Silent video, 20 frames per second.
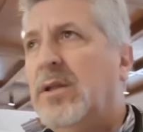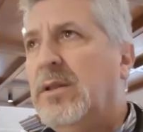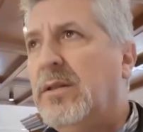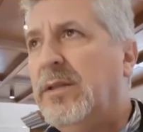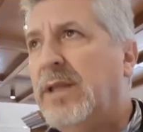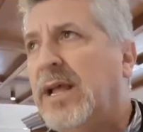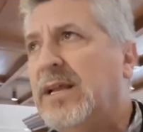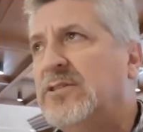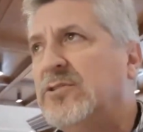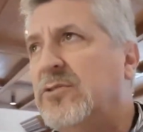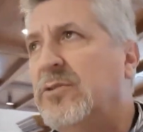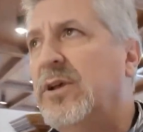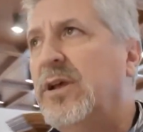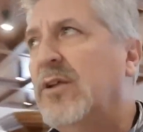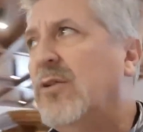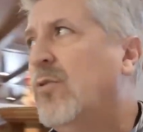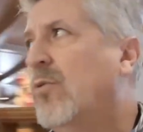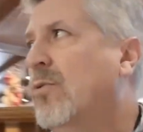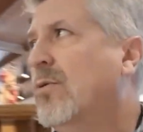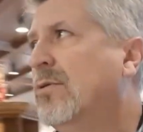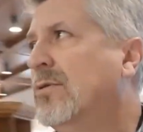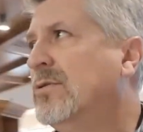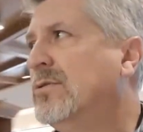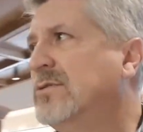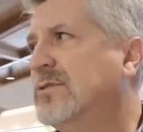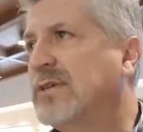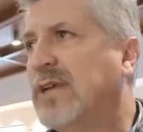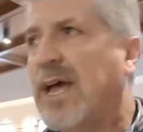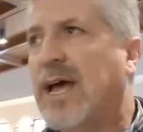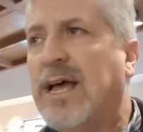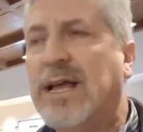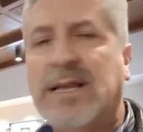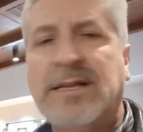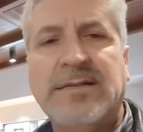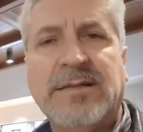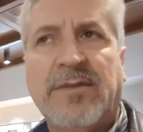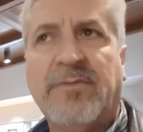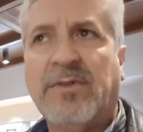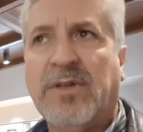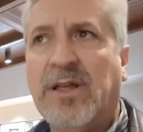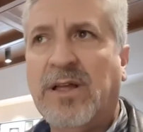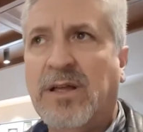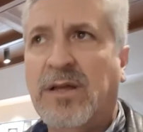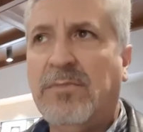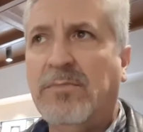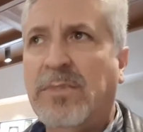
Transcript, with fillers: national headquarters guys, uh,